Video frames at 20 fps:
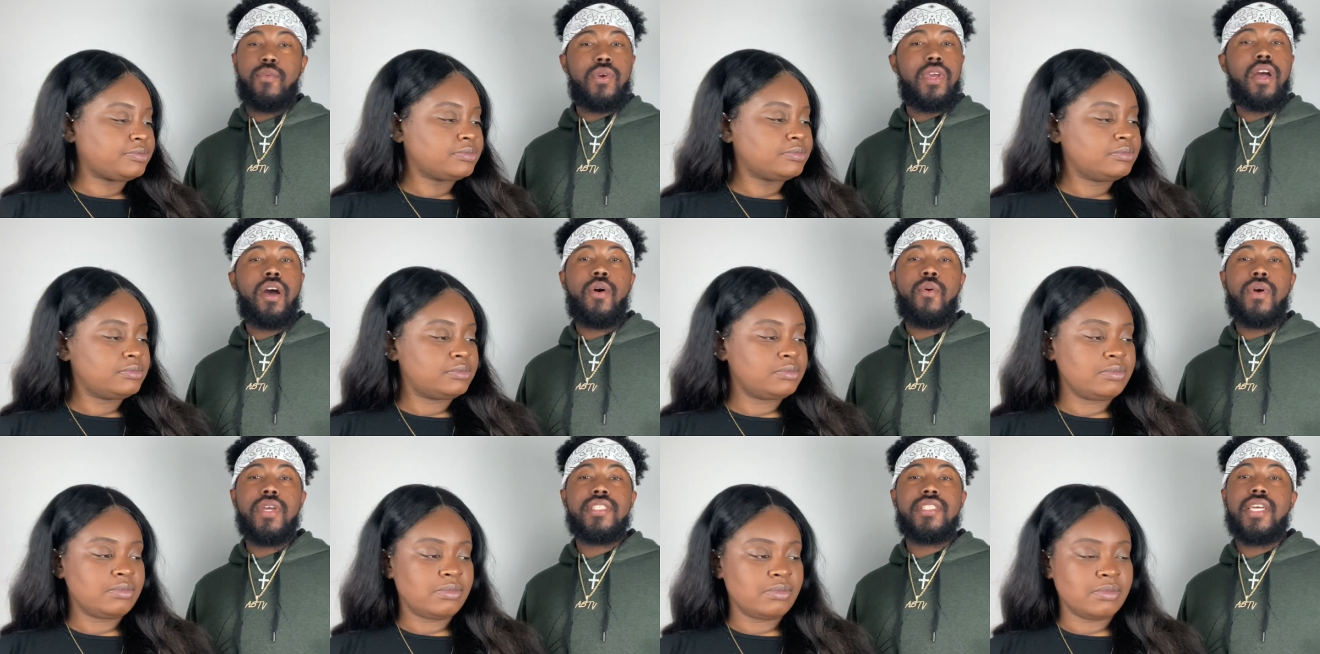Speaker 1: we
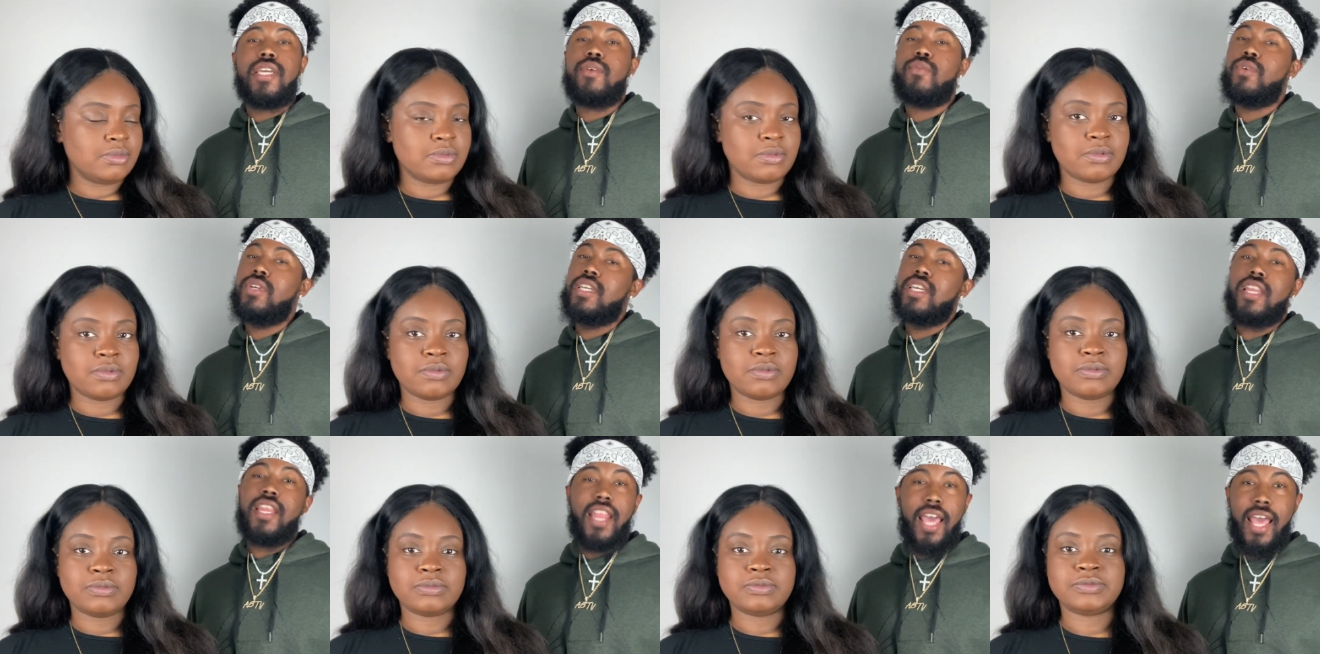always say, we
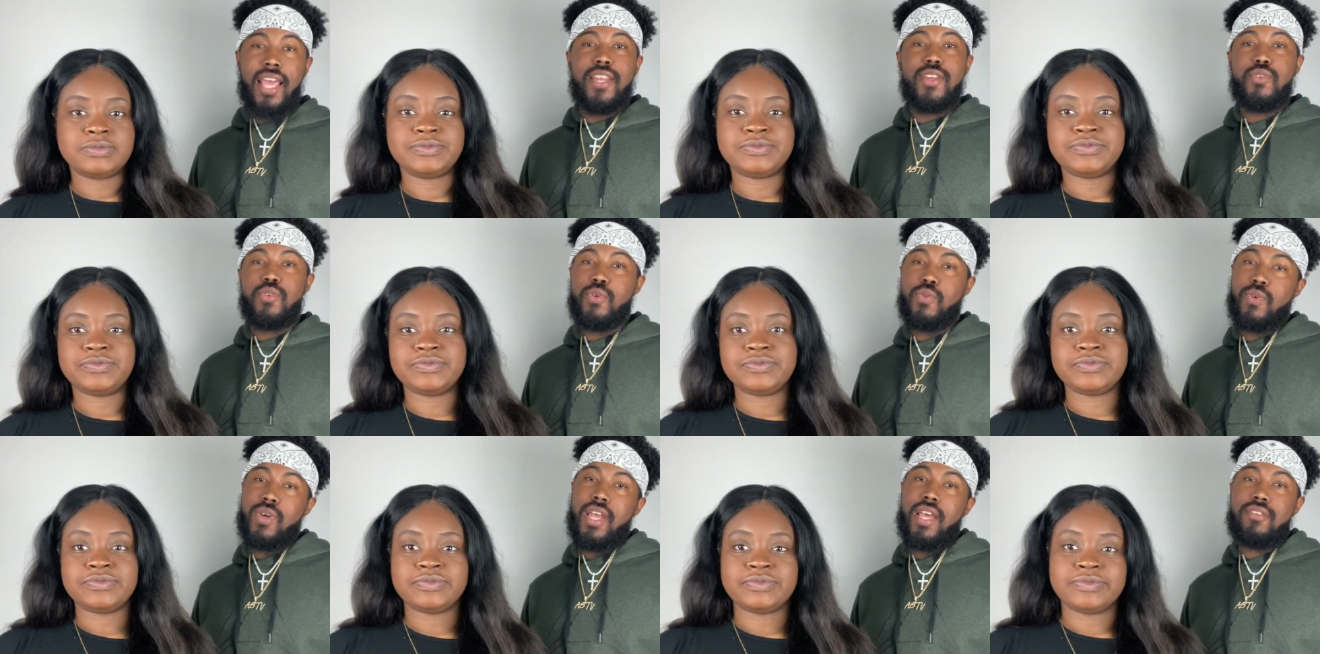cannot do
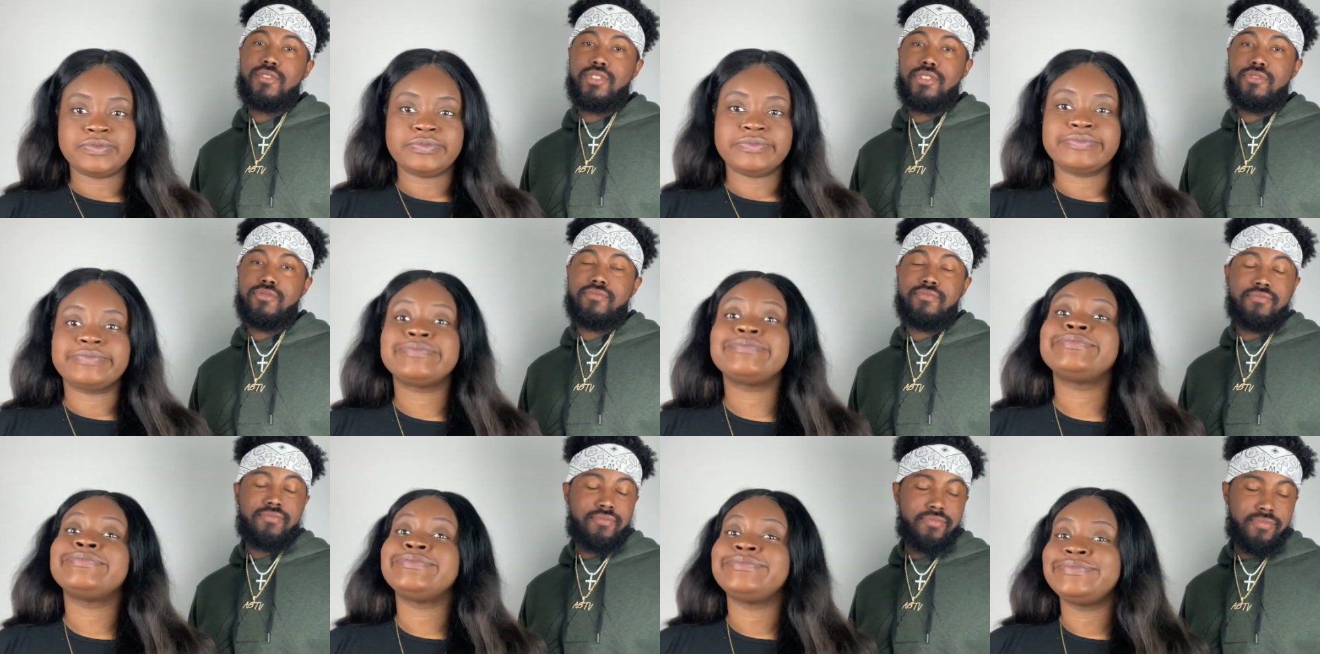it without
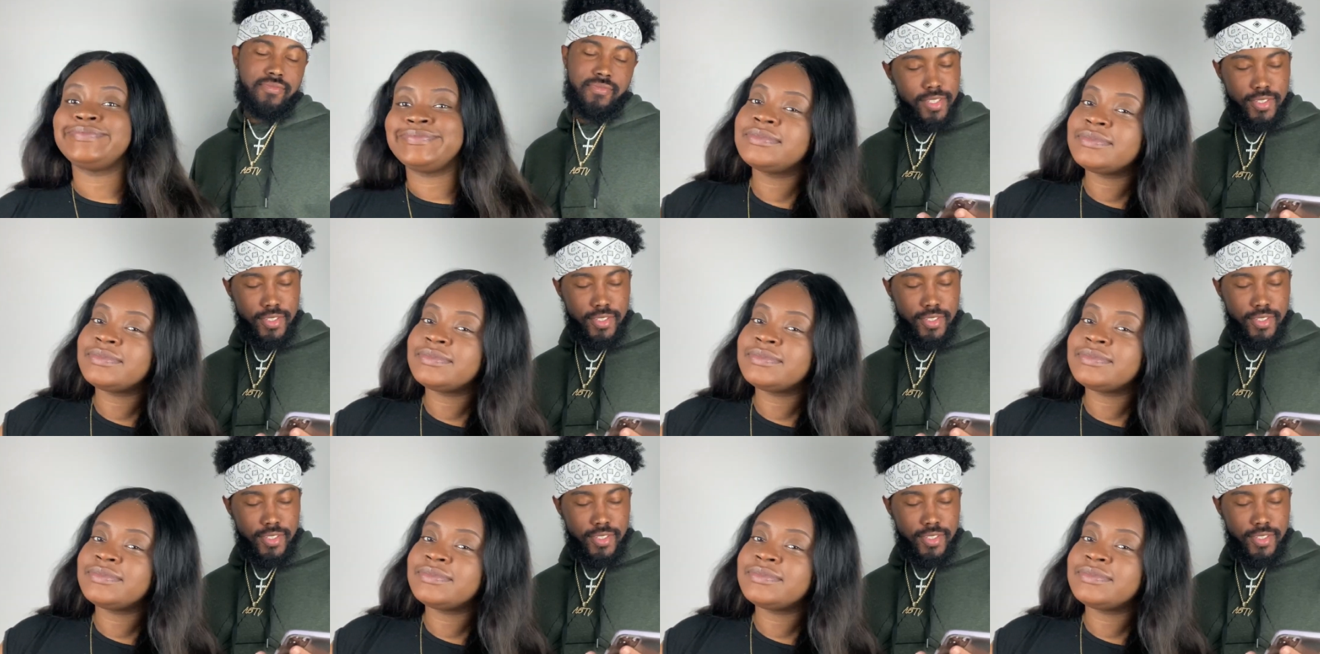you. Mm.